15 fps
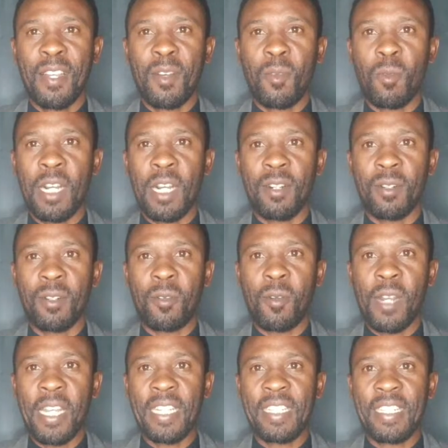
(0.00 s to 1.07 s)
Wow,
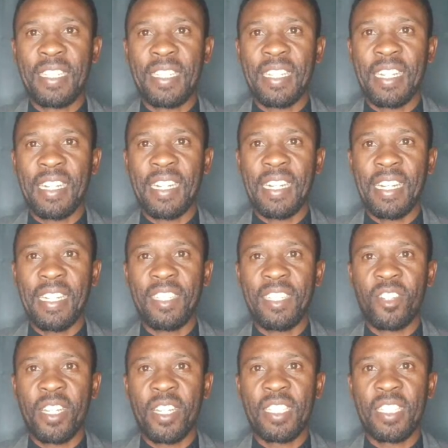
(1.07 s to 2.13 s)
quite an
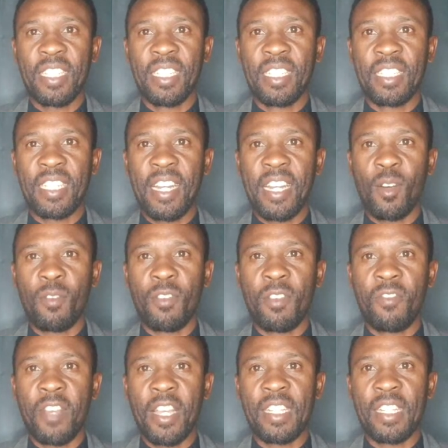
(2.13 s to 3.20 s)
interesting turn of
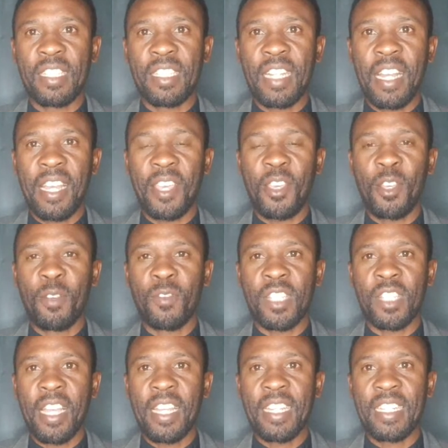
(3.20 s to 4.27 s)
events. Like you've
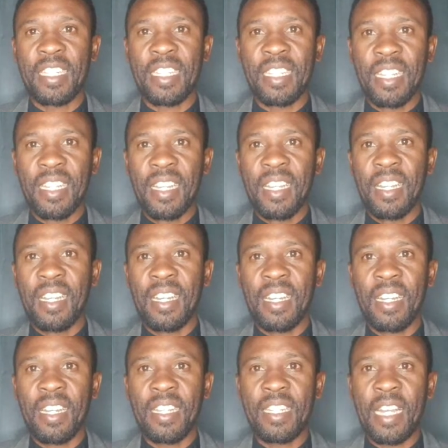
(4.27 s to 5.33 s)
said,
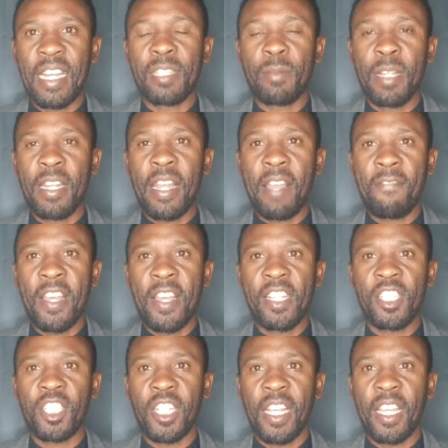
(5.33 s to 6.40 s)
it has been a very
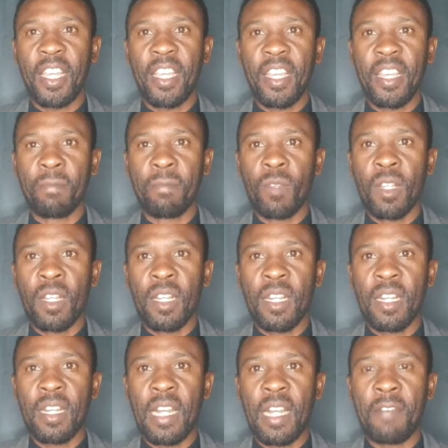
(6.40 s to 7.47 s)
shaky
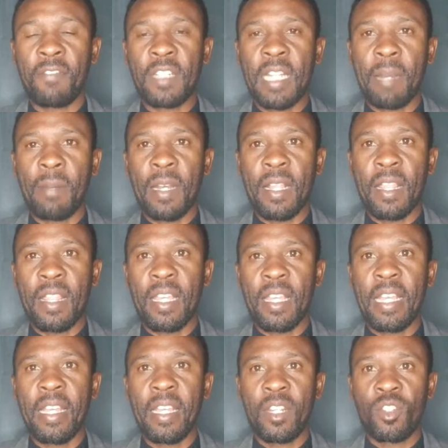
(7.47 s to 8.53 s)
aftermath.
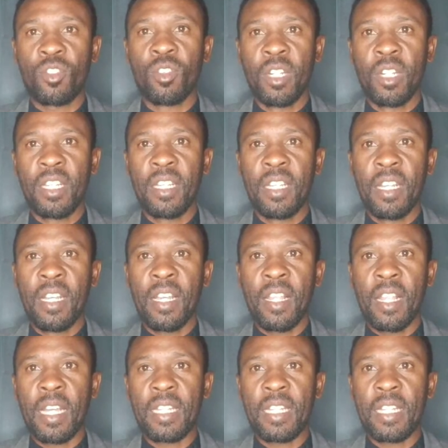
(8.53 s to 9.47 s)
Truly, that